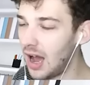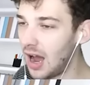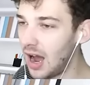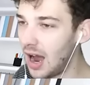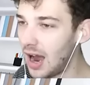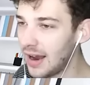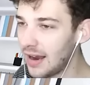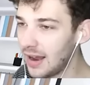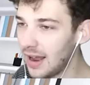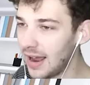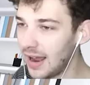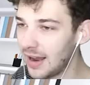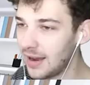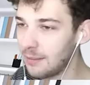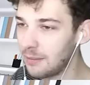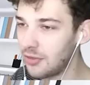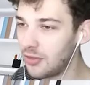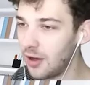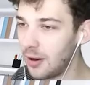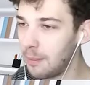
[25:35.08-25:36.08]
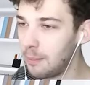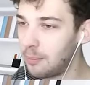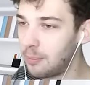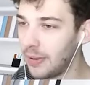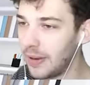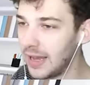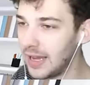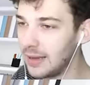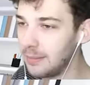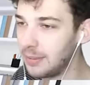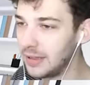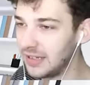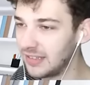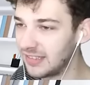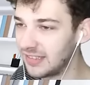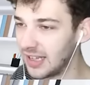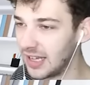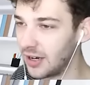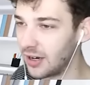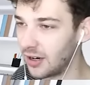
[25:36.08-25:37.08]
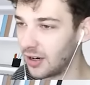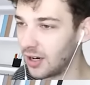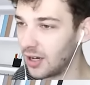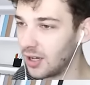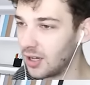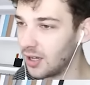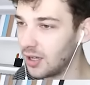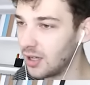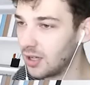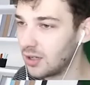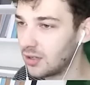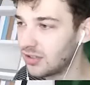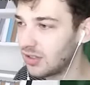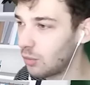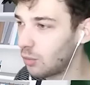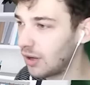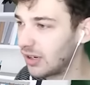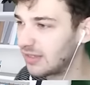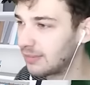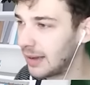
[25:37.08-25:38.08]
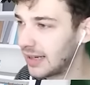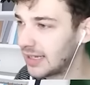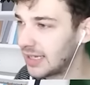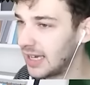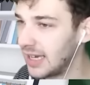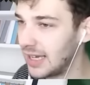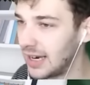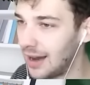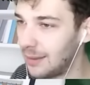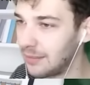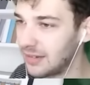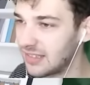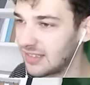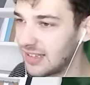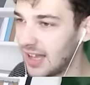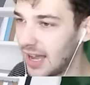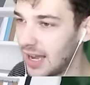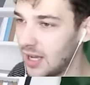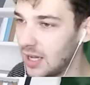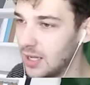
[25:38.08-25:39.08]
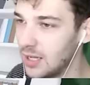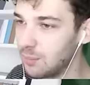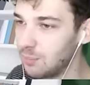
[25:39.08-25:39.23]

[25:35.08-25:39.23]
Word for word: I am the babysitter. So where's my kid? I'm gonna say,